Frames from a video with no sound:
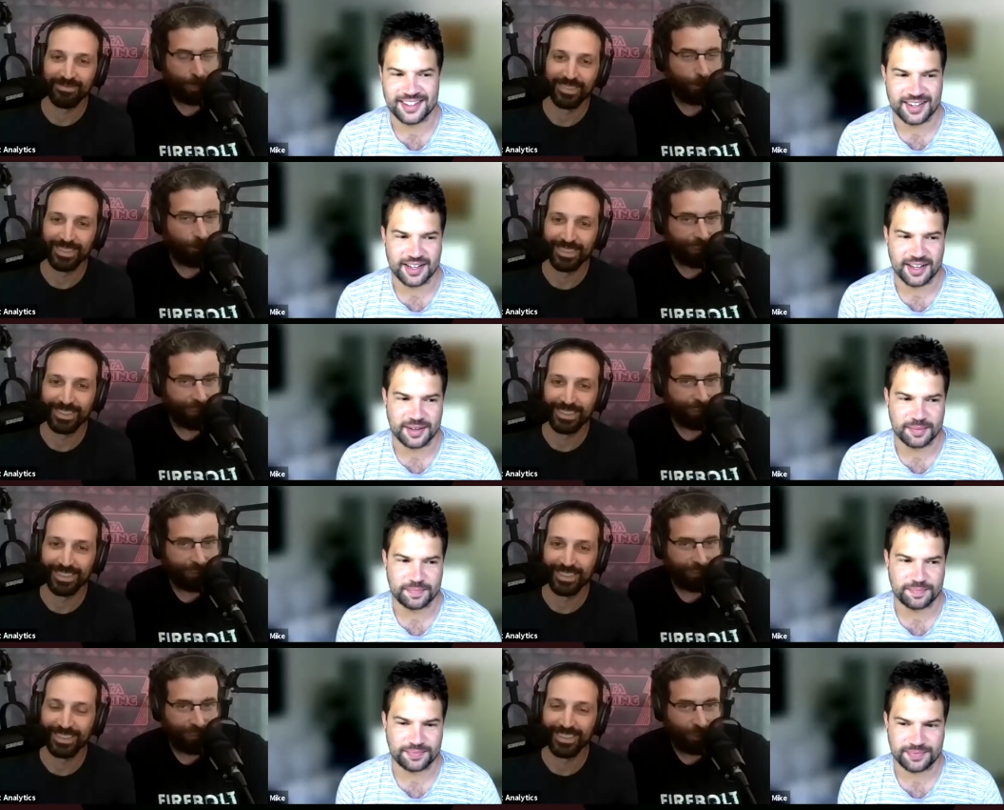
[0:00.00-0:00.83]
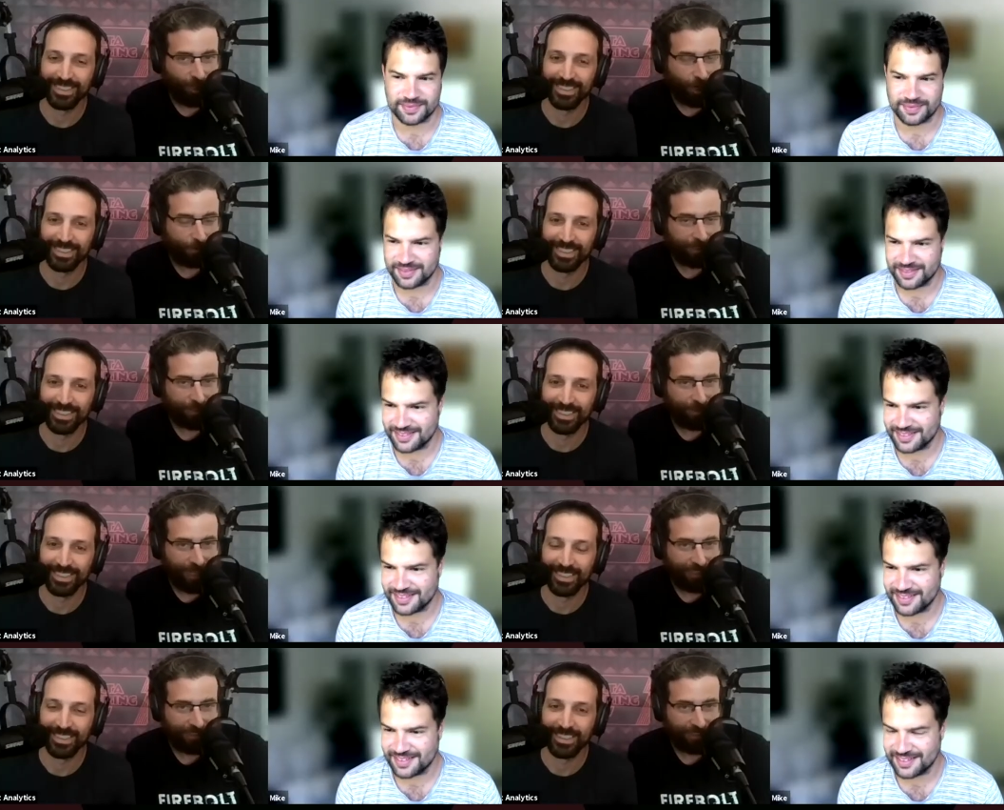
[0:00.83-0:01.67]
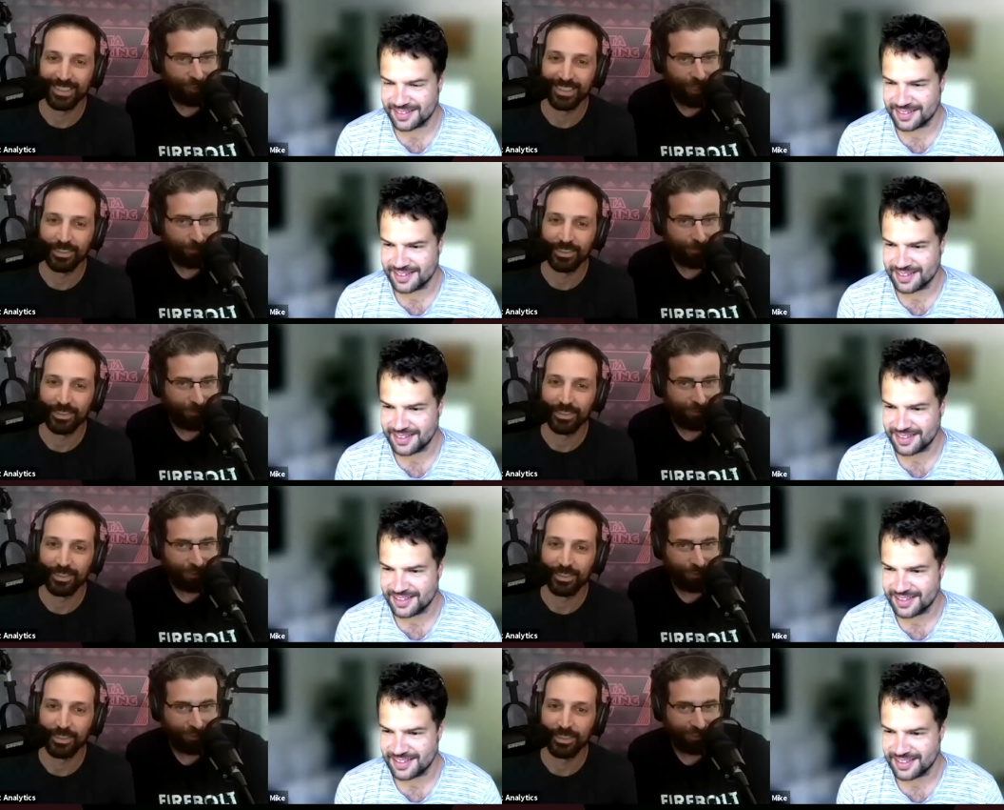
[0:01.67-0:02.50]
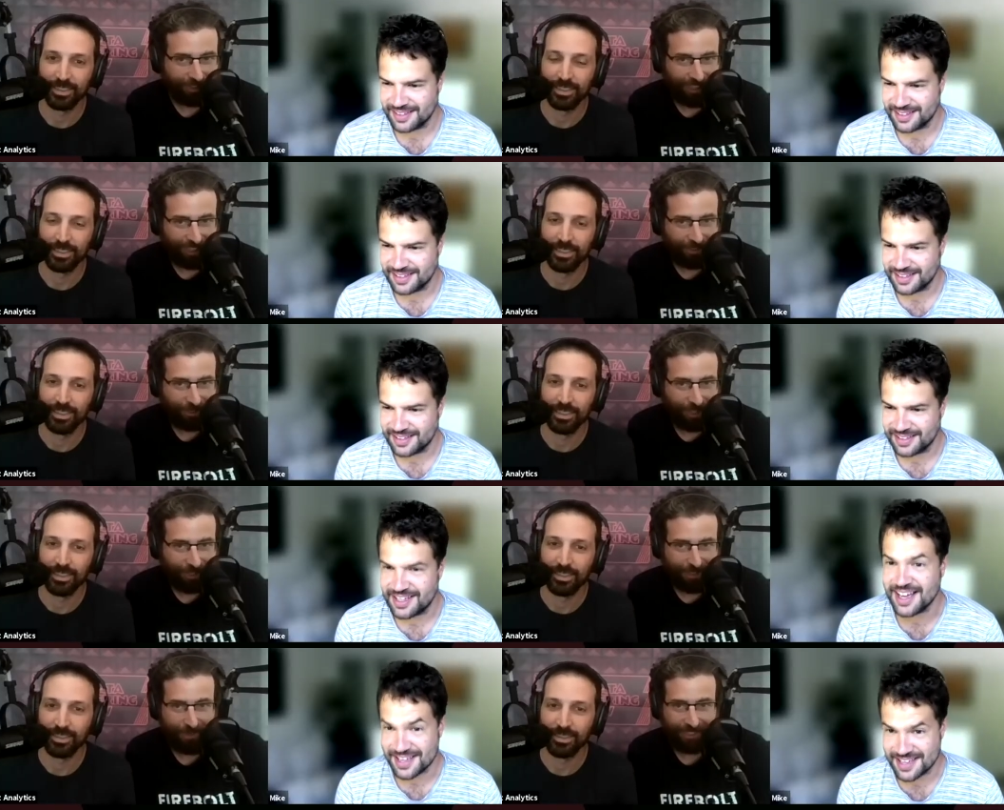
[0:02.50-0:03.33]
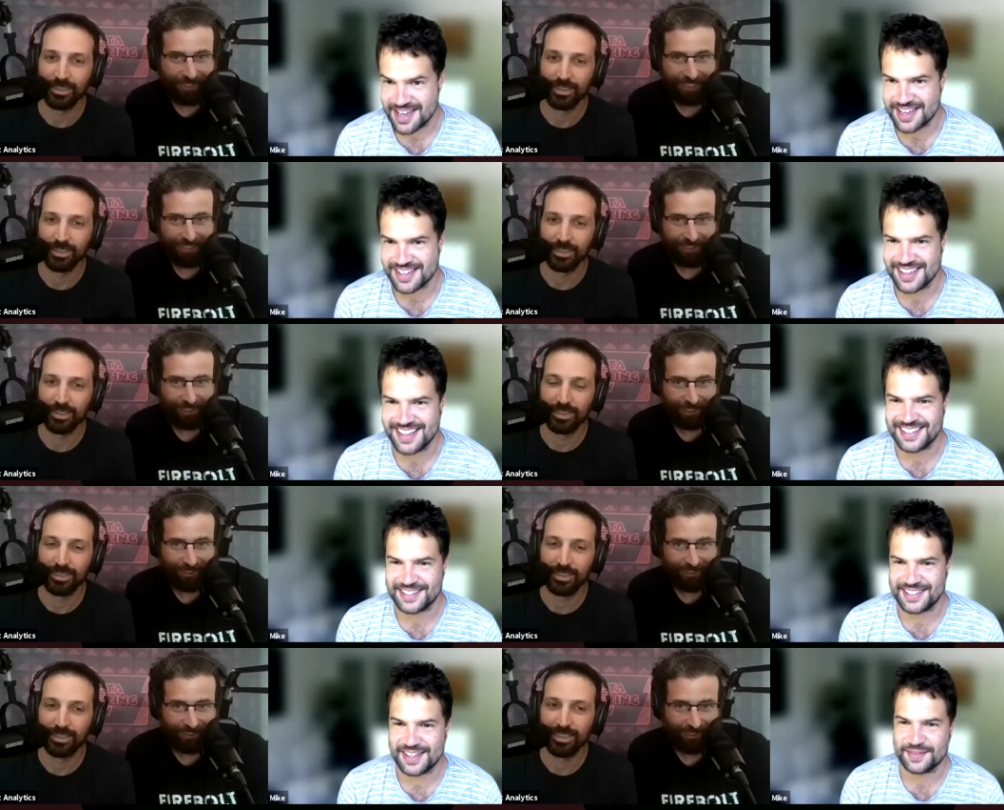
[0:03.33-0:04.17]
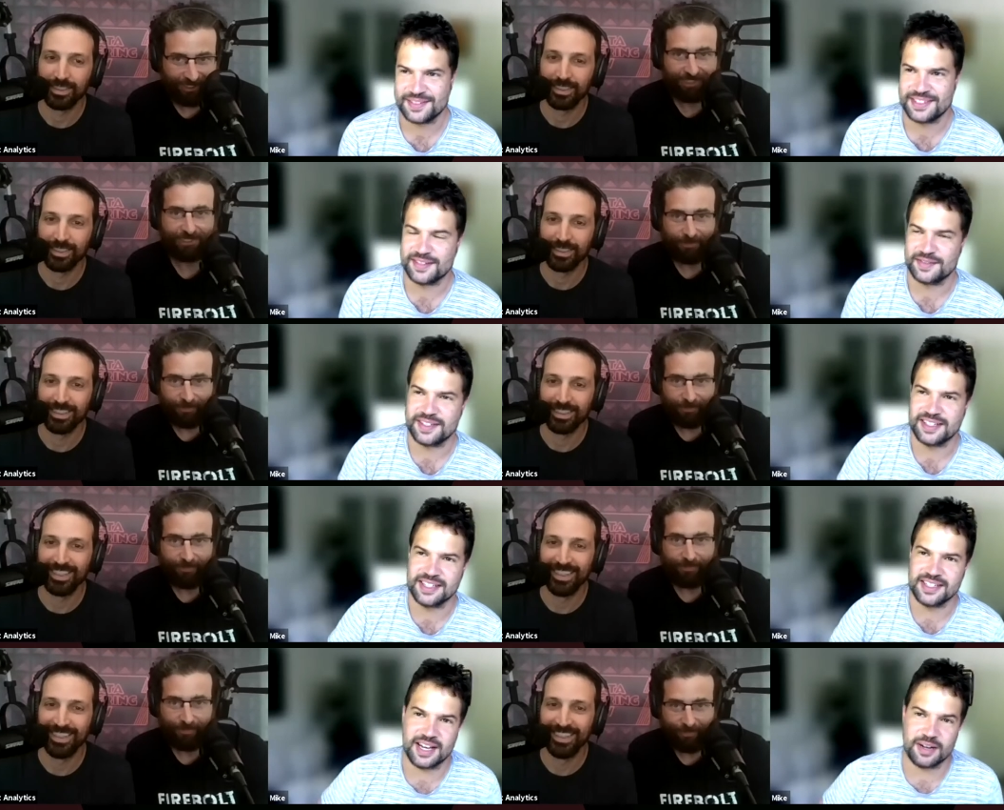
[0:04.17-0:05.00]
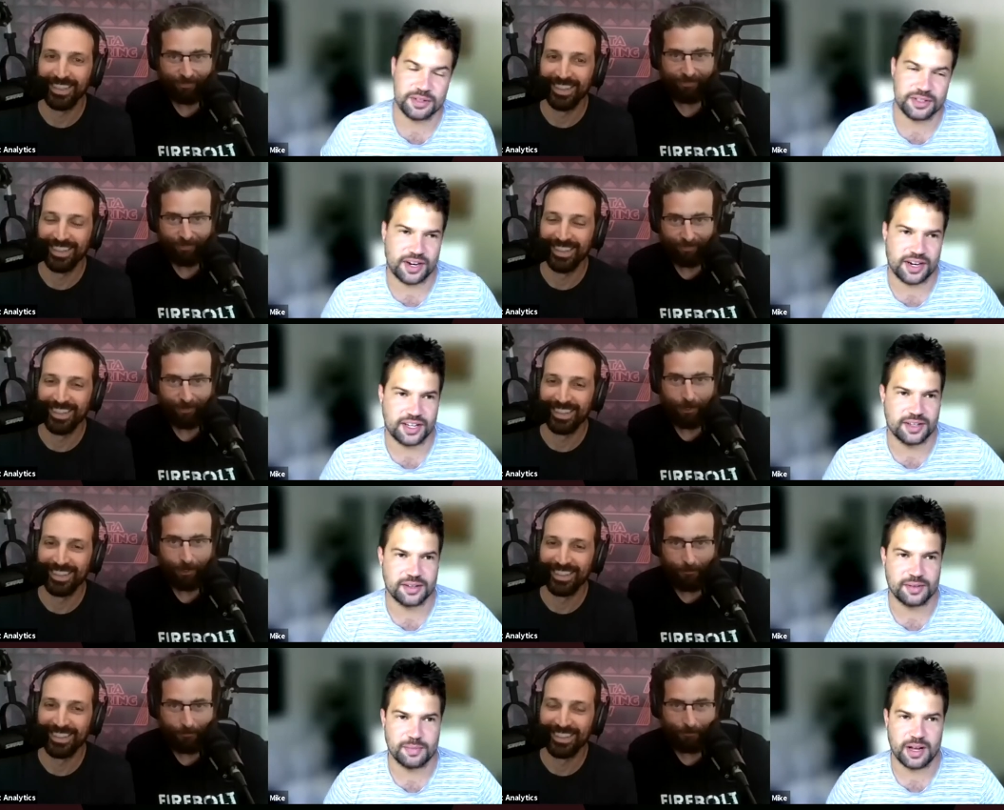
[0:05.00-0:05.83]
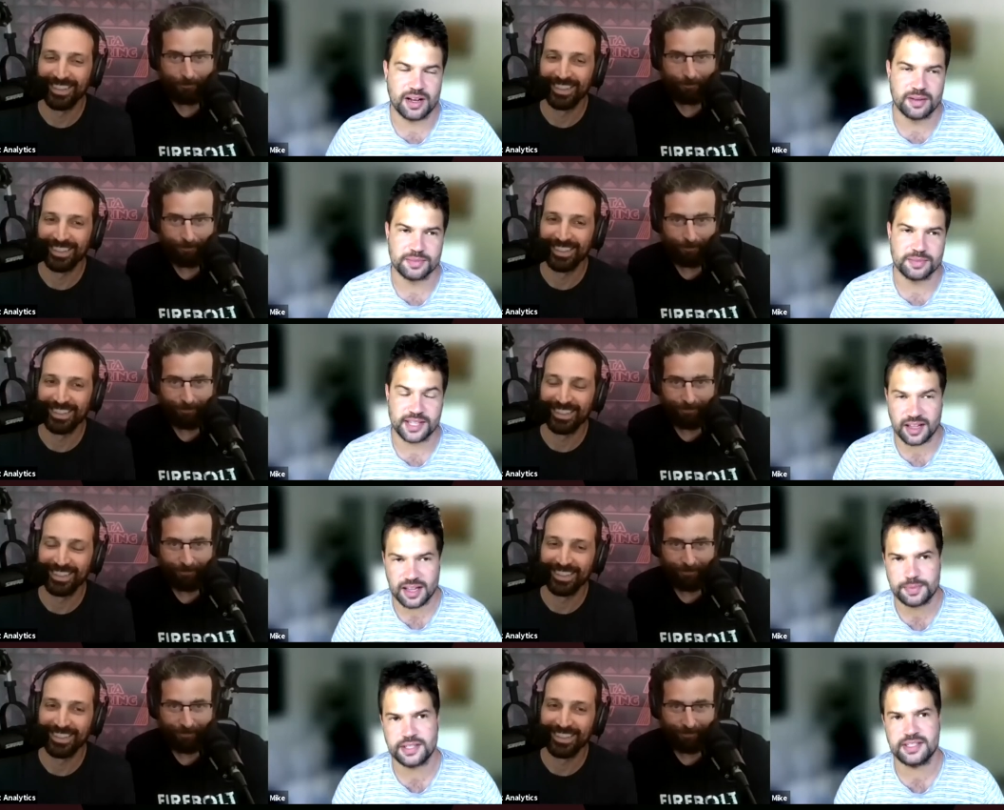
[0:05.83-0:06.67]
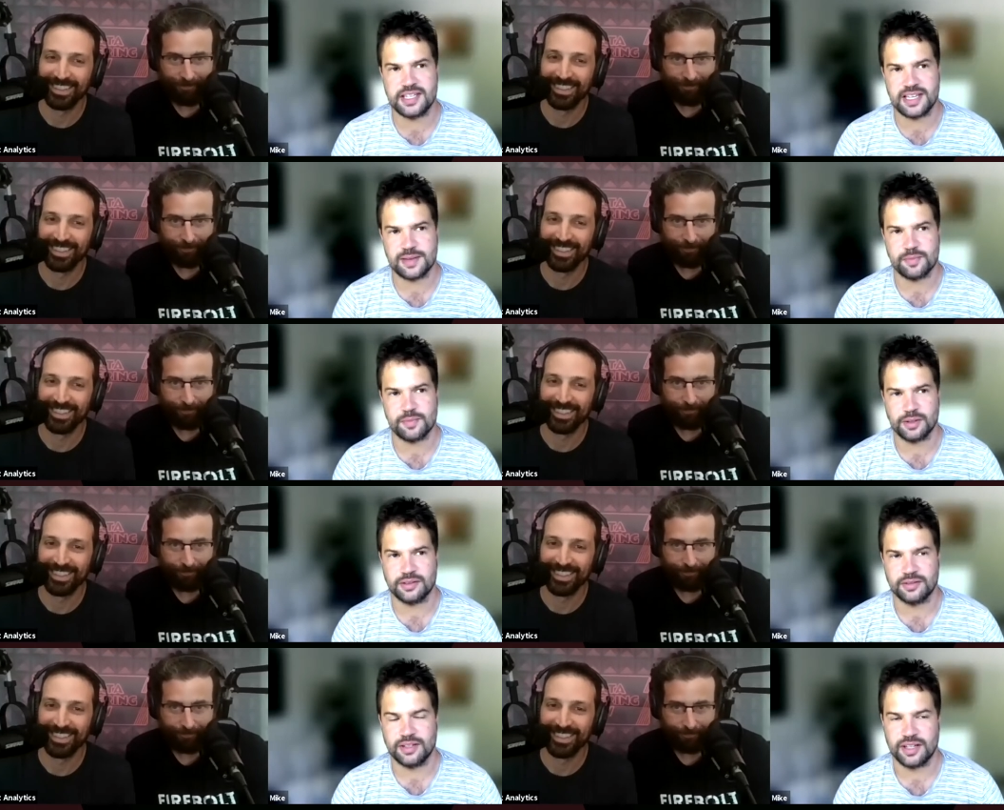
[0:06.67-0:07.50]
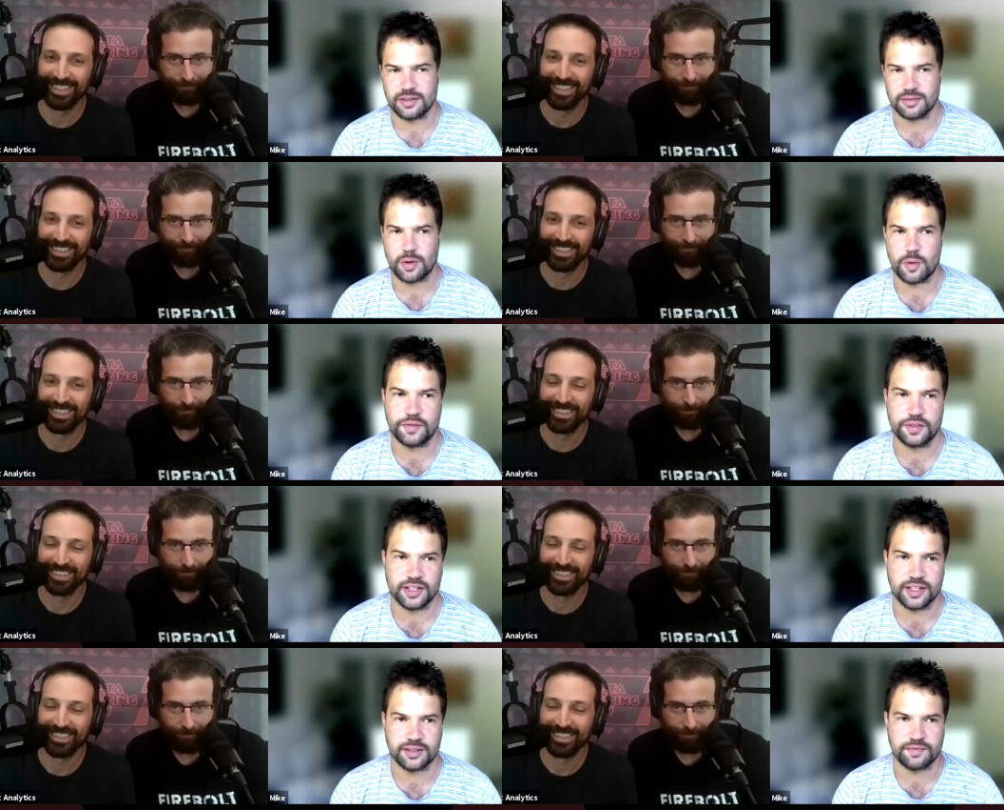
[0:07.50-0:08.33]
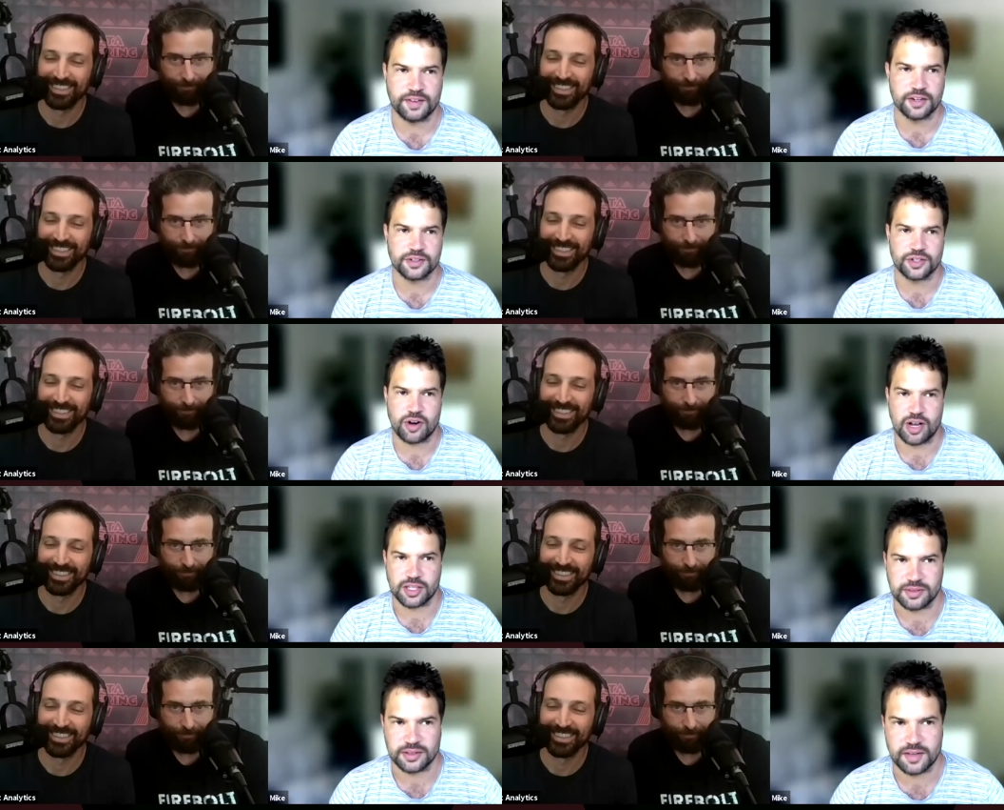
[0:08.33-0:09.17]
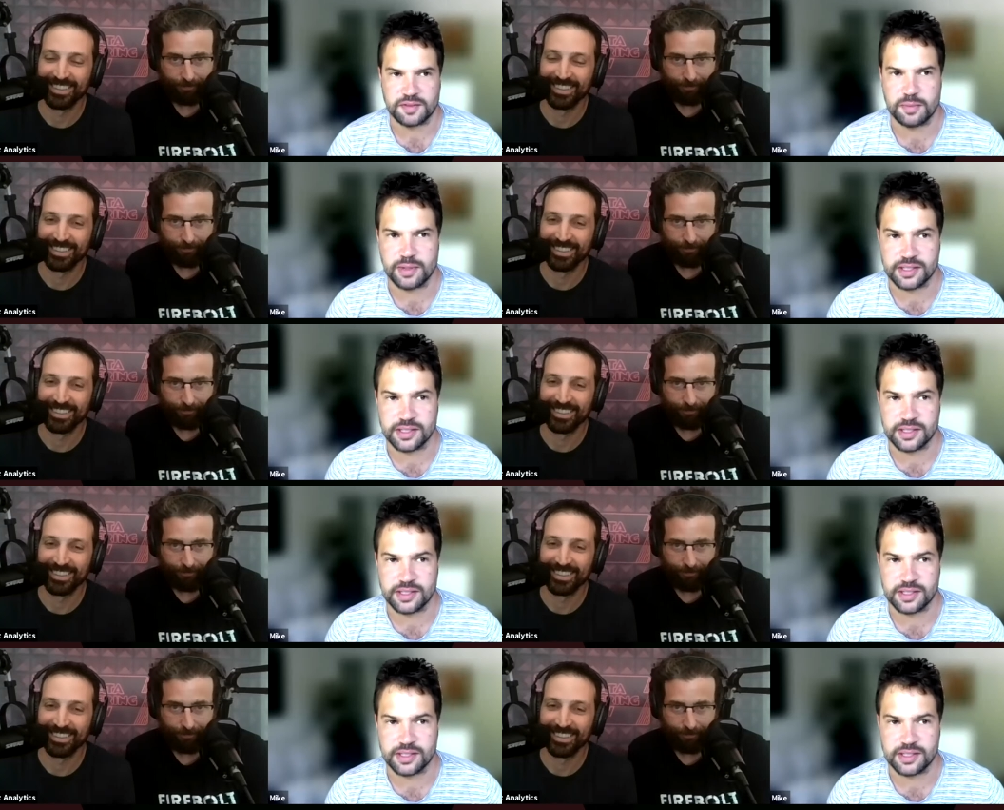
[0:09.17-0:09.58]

Speaker 1: maybe
Speaker 2: we uh, can uh, copy some nice job definitions. Yeah, do you have? Yeah, yeah, nice
Speaker 1: yeah, def- definitely. Yeah, we're trying to um, scale up the team. With you know, hopefully, fingers crossed, would love to be